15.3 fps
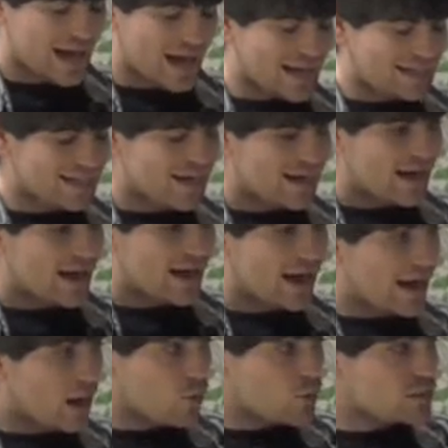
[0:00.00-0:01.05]
And
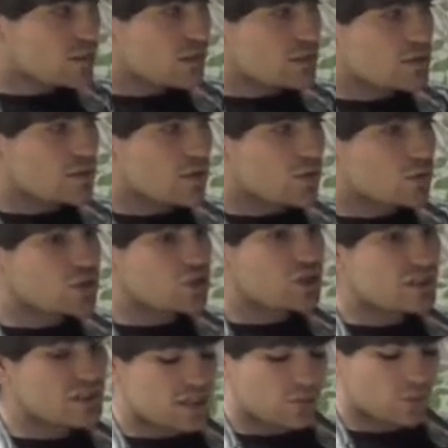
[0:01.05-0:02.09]
how was I to know that
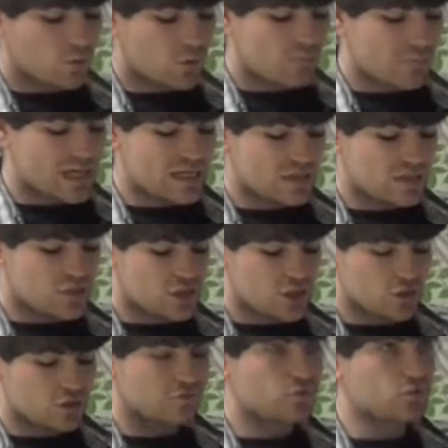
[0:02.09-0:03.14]
she didn't want meat? She
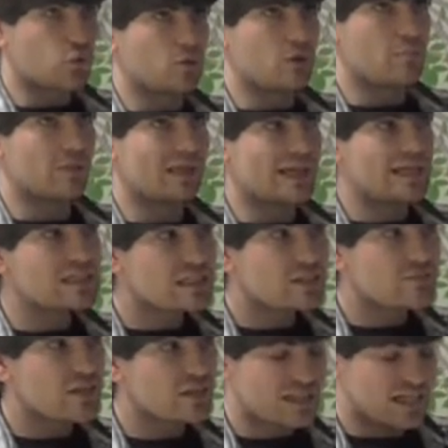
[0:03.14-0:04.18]
could have drawn up a list
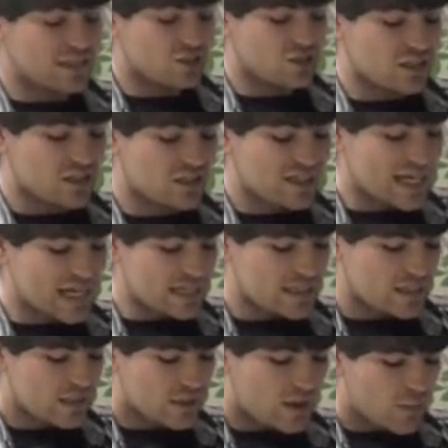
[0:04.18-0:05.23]
of the things she doesn't eat.